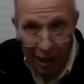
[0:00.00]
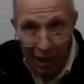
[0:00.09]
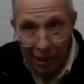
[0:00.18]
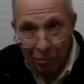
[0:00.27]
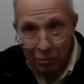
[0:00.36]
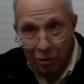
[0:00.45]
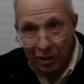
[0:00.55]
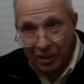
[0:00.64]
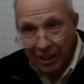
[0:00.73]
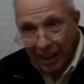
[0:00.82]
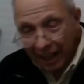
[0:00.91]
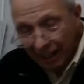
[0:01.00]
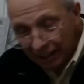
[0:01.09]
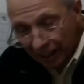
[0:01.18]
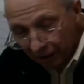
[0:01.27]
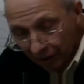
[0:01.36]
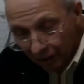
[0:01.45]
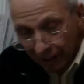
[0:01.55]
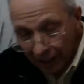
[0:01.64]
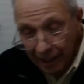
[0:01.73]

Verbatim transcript: I unmuted. Uh, no, right.